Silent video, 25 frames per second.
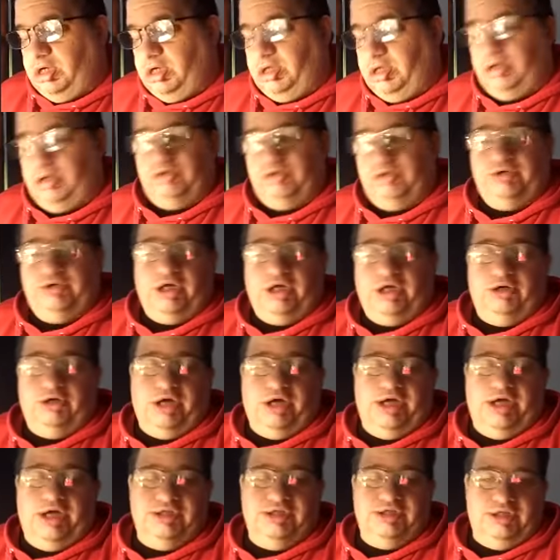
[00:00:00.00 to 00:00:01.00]
Creator
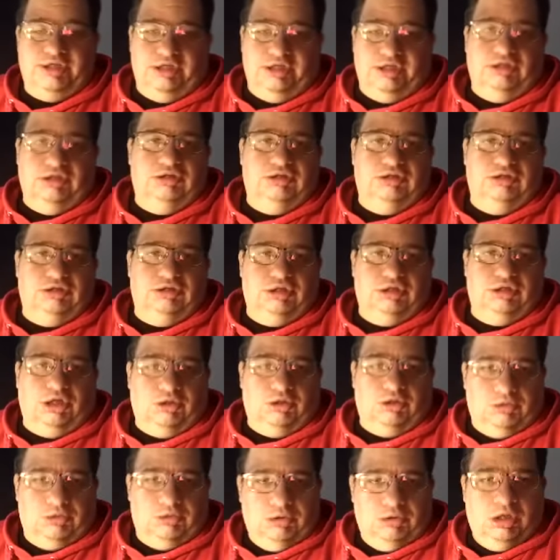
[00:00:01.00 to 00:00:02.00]
as in, you
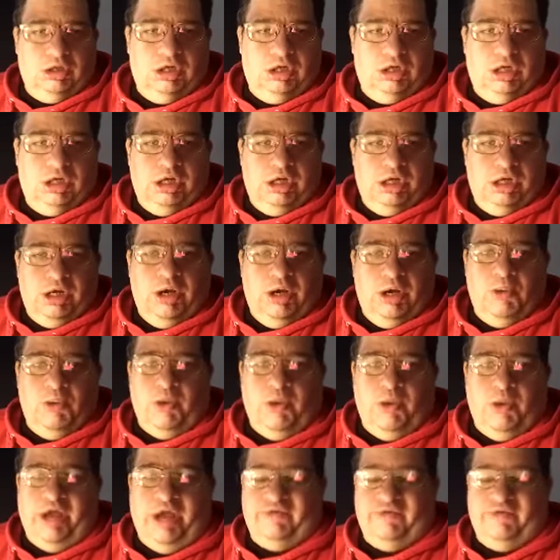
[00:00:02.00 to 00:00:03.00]
know,
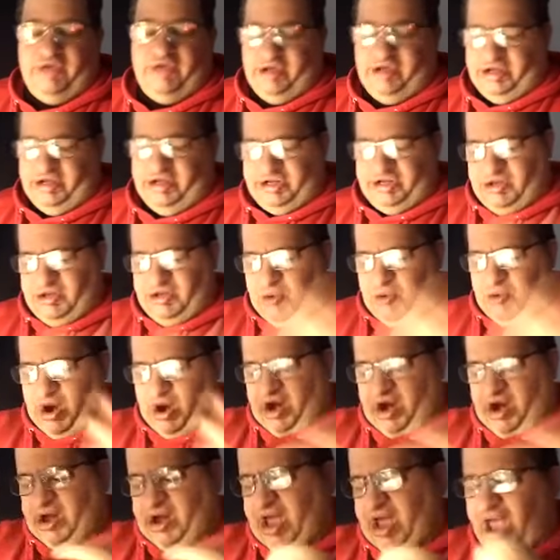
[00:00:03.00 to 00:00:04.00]
whatever it is you
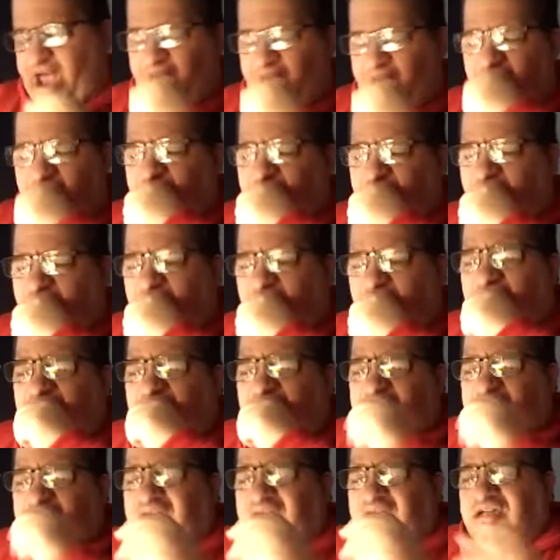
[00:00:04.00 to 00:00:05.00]
are
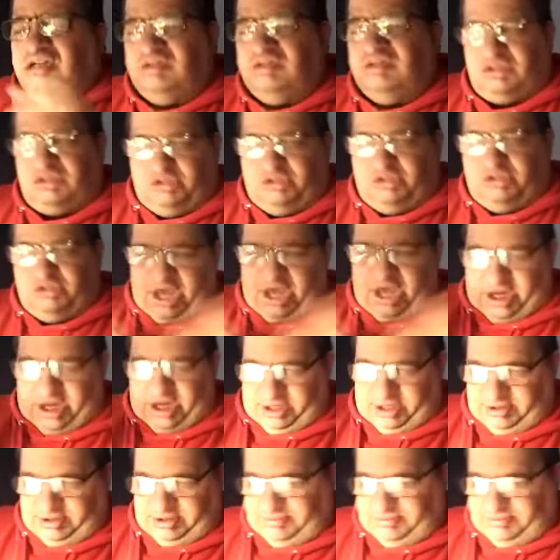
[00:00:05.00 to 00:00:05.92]
creating.